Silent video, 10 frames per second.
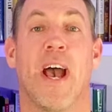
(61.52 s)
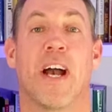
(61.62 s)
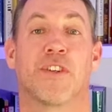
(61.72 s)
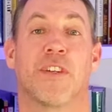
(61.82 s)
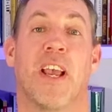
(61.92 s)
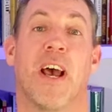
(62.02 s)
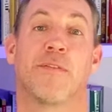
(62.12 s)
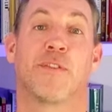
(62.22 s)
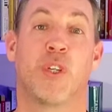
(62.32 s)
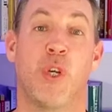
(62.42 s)
actually
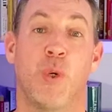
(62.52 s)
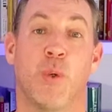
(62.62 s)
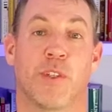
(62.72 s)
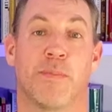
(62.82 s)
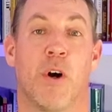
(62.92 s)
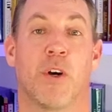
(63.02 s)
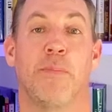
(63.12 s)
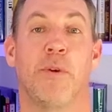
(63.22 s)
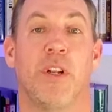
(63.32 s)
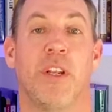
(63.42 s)
have 2 small
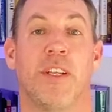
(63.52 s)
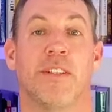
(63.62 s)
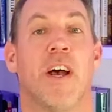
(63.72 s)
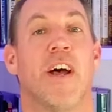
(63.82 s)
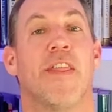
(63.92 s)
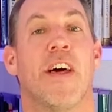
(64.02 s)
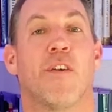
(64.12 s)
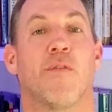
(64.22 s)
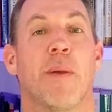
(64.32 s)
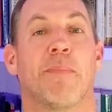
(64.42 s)
communities that
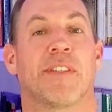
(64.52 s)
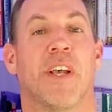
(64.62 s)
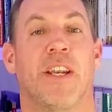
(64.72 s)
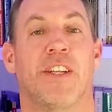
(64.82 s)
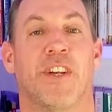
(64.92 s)
are right beside each